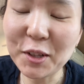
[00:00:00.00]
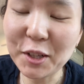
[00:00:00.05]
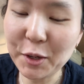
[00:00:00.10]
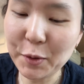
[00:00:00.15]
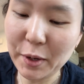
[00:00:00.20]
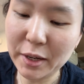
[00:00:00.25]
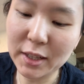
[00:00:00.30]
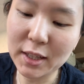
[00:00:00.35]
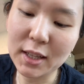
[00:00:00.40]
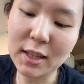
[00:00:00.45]

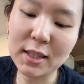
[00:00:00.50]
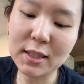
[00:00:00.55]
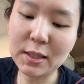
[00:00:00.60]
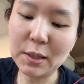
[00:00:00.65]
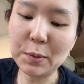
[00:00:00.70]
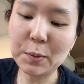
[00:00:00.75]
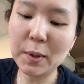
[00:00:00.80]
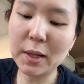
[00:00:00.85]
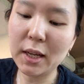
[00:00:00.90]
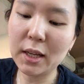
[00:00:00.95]
quickly, this
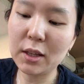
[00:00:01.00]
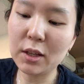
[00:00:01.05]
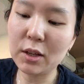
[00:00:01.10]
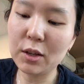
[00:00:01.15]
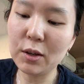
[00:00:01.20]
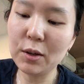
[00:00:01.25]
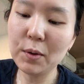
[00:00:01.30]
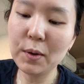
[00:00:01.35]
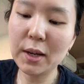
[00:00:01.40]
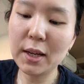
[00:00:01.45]
is what I
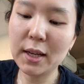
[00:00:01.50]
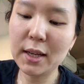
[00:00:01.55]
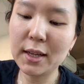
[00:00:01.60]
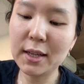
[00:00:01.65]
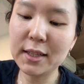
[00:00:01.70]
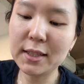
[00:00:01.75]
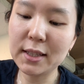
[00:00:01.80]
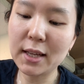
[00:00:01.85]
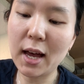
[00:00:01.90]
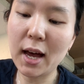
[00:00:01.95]
do
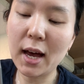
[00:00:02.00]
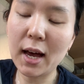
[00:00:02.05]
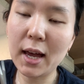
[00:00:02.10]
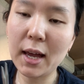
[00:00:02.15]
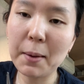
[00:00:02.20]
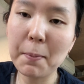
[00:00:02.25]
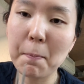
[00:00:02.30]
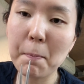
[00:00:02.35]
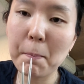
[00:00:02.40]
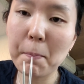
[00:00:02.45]
is
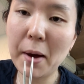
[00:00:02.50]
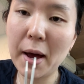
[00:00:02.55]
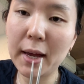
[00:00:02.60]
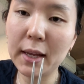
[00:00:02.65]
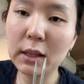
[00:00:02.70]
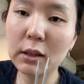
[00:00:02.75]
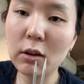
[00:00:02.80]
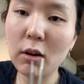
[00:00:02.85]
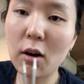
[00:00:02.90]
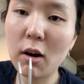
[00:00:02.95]
I
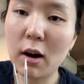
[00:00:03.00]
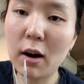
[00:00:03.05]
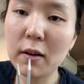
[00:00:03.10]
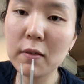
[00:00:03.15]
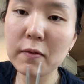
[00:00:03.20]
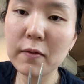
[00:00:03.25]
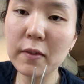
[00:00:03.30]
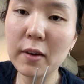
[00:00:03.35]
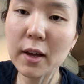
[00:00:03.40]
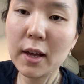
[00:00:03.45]
bind
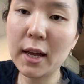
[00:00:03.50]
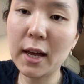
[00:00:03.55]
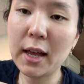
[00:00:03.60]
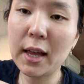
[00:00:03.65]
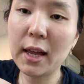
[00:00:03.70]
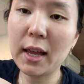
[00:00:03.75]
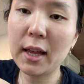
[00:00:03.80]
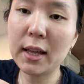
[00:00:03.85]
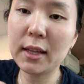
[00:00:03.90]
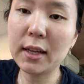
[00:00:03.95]
off
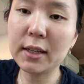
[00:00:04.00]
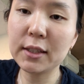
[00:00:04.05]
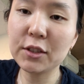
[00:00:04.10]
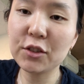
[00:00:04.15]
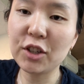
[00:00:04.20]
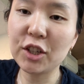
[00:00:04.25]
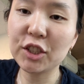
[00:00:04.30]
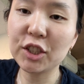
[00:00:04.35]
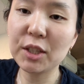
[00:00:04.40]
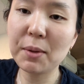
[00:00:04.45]
in a
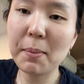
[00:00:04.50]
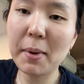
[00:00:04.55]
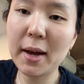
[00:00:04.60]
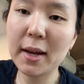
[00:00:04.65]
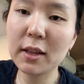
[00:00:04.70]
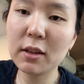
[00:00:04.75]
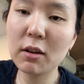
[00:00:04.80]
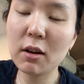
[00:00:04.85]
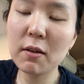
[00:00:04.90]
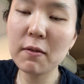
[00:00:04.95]
stretchy
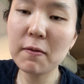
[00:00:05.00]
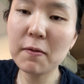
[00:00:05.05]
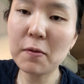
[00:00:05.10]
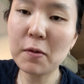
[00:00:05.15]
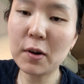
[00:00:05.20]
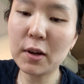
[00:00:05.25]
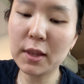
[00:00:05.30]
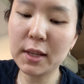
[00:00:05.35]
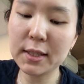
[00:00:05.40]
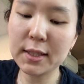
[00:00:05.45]
bind off
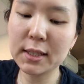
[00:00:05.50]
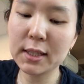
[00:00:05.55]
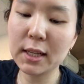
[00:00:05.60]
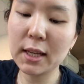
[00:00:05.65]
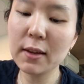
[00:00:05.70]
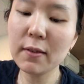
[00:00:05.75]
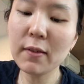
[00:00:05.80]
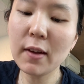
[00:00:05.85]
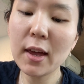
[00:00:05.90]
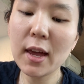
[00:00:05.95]
for the
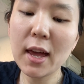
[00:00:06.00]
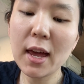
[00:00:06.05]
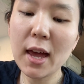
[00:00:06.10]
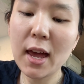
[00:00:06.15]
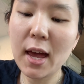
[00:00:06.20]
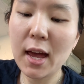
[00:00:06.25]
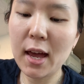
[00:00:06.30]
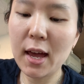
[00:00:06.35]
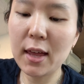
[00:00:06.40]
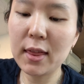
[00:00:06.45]
sleeve,
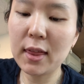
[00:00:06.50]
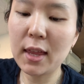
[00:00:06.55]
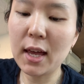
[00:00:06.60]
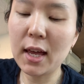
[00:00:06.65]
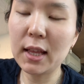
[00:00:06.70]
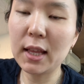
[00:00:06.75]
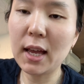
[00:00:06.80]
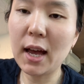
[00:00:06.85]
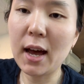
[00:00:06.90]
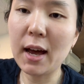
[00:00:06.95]
and
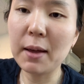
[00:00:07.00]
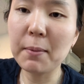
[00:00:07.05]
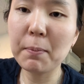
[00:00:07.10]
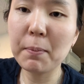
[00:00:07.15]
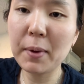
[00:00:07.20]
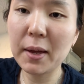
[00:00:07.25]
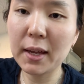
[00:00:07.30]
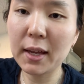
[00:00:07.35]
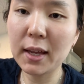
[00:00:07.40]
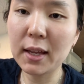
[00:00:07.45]
then I
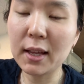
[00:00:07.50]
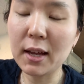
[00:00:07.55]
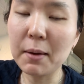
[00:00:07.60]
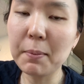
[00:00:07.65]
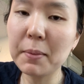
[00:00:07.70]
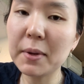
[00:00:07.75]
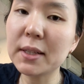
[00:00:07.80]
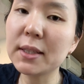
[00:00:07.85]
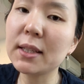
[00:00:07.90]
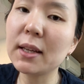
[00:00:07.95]
pick it
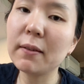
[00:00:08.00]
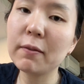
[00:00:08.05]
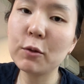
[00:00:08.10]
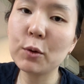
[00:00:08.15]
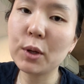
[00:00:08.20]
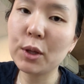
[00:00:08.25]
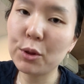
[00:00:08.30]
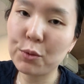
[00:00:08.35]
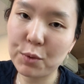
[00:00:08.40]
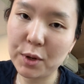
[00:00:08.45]
up. Instead of
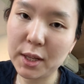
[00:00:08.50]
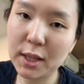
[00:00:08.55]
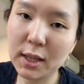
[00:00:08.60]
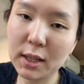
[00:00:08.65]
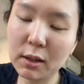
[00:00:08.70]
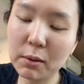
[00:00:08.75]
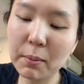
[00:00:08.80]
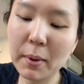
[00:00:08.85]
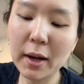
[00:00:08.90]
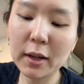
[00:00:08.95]
doing 3
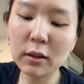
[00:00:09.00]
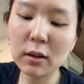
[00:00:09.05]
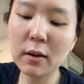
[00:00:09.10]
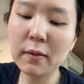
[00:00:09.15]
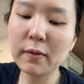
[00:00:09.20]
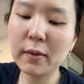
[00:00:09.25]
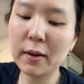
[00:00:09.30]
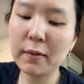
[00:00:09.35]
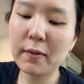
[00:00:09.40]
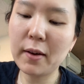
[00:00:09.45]
needle bind
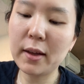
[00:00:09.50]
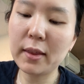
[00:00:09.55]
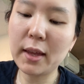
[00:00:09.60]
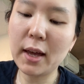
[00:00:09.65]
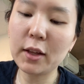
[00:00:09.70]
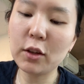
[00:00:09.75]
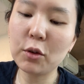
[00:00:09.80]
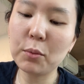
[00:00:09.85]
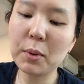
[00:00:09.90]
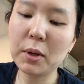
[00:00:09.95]
off, I find
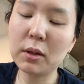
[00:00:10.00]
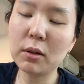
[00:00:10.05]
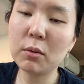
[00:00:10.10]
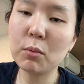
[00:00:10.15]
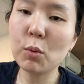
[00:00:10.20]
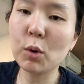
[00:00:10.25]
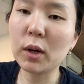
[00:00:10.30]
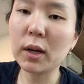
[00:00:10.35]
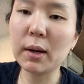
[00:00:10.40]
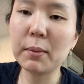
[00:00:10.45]
that to be a little
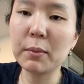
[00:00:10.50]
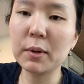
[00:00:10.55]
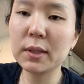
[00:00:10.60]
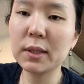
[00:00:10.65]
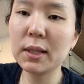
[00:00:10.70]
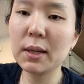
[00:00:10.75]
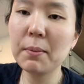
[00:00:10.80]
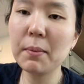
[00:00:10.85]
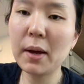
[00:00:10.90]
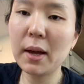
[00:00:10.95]
more
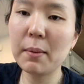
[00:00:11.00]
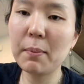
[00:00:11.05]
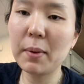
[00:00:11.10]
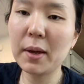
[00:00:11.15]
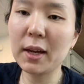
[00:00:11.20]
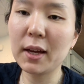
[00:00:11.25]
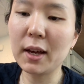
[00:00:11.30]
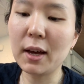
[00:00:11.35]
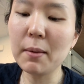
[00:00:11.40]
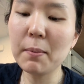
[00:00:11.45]
cumbersome. I
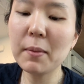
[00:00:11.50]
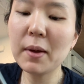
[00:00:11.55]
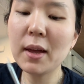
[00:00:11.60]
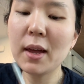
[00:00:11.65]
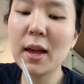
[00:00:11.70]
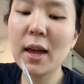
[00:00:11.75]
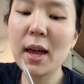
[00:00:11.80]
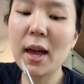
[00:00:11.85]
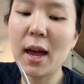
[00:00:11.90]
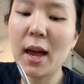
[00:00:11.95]
pick up,
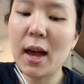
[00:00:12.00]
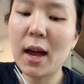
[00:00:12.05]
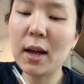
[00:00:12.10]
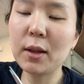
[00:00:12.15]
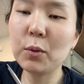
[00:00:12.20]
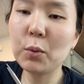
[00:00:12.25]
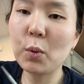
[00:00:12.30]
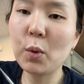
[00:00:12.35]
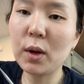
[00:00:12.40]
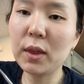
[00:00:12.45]

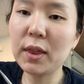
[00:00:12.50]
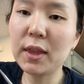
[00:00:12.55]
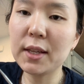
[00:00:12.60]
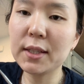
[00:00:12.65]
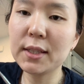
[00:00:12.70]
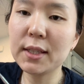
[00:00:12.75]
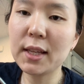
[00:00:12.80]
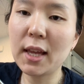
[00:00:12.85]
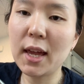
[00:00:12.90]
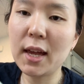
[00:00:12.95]
and with
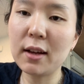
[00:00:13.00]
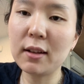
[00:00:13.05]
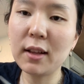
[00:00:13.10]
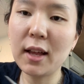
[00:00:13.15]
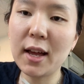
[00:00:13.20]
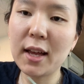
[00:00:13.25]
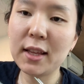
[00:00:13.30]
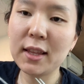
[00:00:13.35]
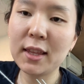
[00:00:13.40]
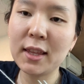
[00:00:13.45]
this tail
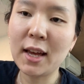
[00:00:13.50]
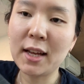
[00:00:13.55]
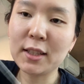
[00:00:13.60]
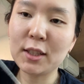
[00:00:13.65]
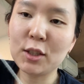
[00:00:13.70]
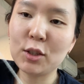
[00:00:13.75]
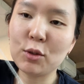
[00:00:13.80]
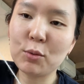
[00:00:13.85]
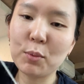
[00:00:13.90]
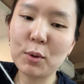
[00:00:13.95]
end that's
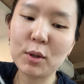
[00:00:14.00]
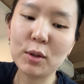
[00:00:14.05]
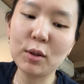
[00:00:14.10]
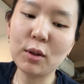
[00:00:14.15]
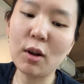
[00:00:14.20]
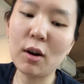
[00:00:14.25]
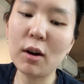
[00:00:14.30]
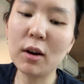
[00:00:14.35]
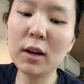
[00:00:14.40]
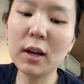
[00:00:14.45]
super
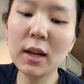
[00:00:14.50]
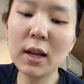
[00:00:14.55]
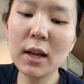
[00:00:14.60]
long,